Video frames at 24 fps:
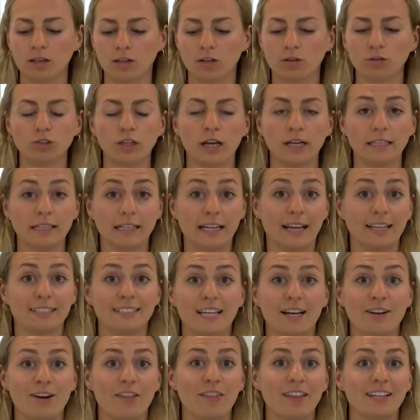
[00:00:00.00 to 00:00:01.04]
trying to cut
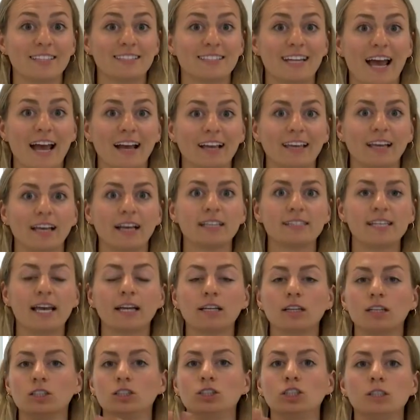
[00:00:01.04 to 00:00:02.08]
down on the snacking, because
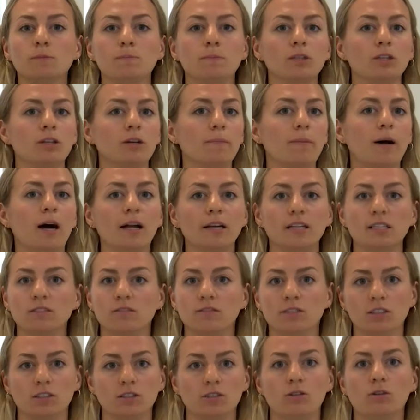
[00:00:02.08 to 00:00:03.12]
that could just be your body's
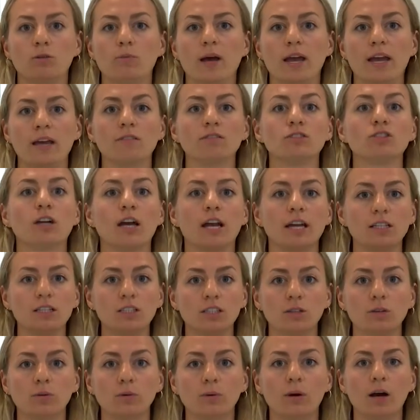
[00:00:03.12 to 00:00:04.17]
physical way of trying
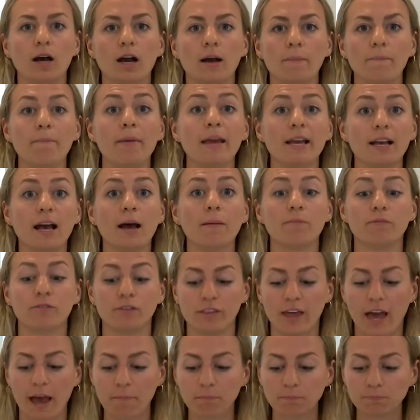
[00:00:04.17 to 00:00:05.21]
to make up for
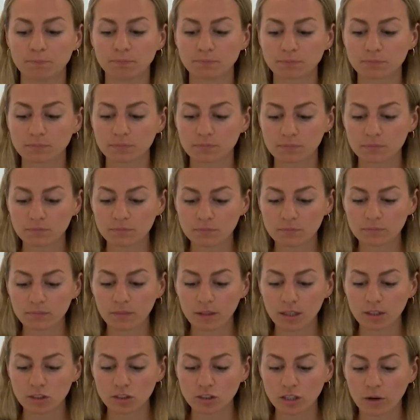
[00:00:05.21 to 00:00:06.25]
that.
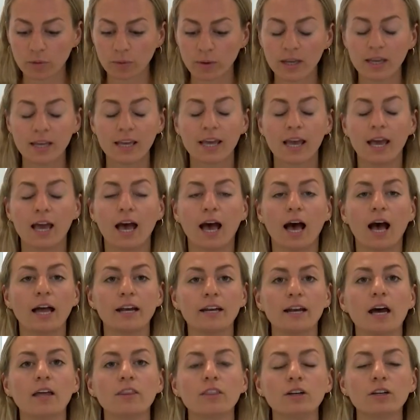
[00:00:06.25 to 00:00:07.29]
So
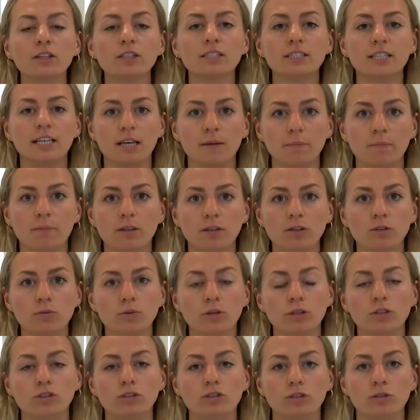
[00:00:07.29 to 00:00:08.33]
another tip that you
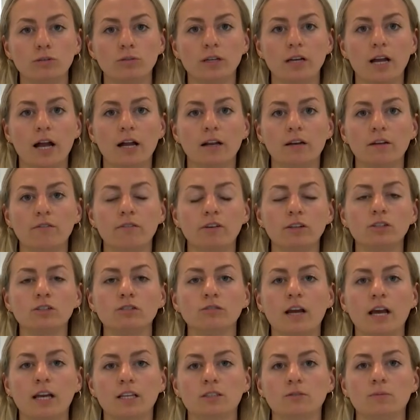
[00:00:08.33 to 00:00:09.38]
can do to kind of
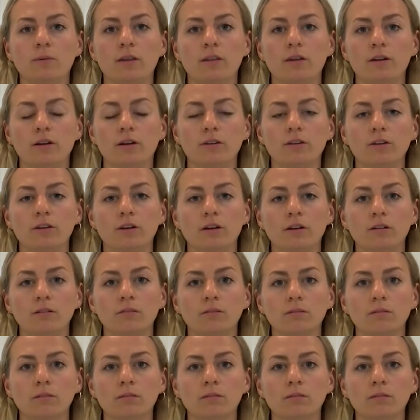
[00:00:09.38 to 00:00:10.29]
address whether you're,